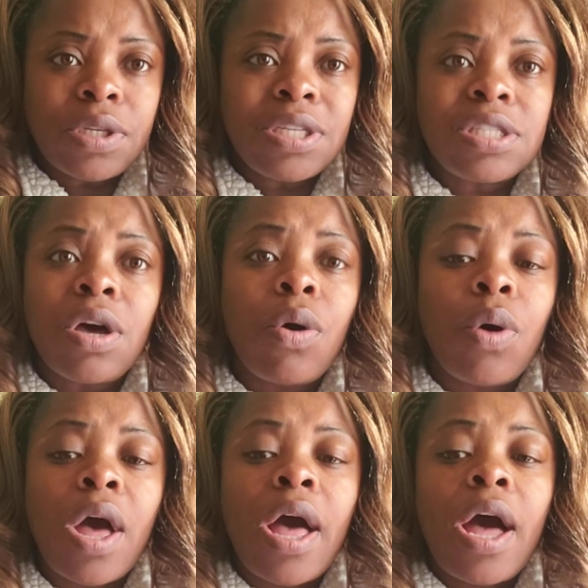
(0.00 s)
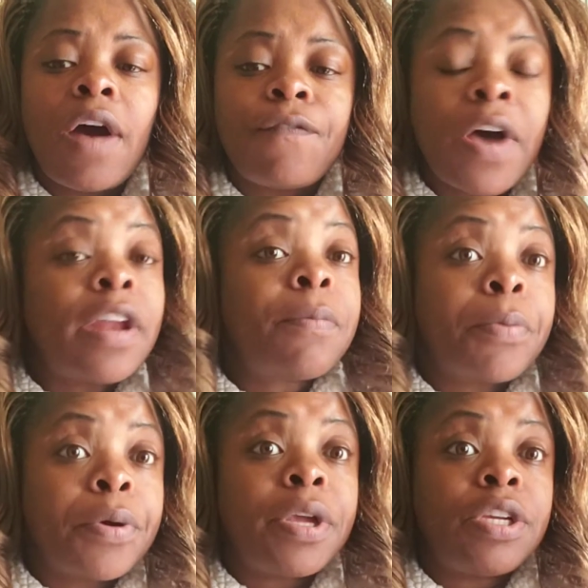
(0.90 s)
So I find it a
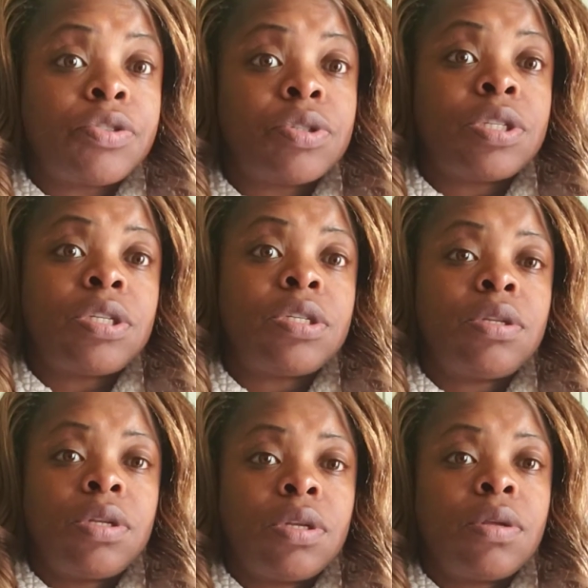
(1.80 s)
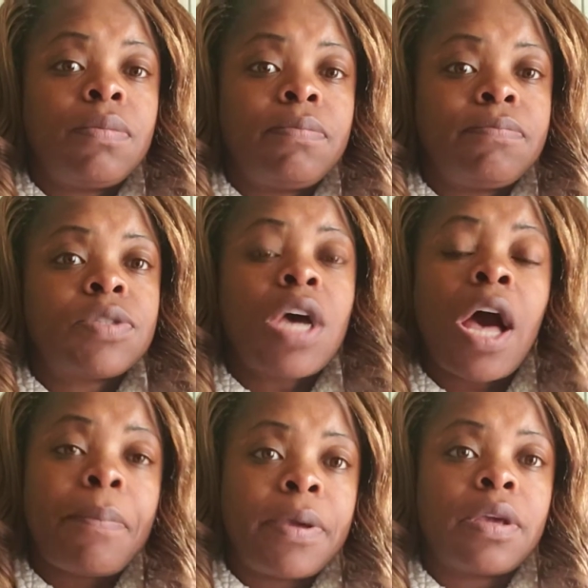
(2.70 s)
pretty interesting
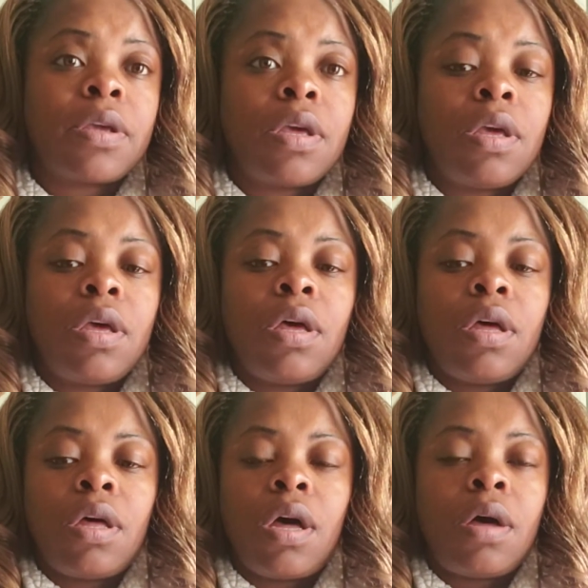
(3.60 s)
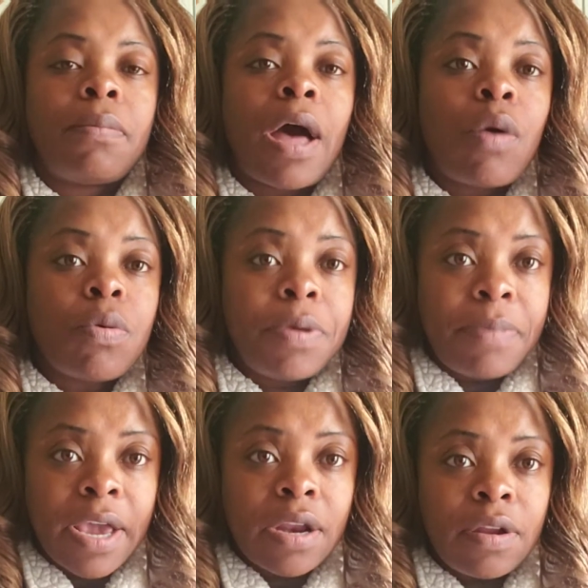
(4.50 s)
topic. I will be
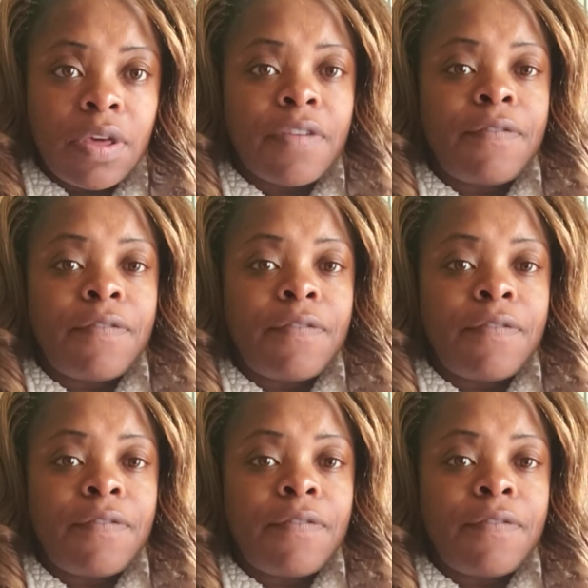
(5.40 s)
making another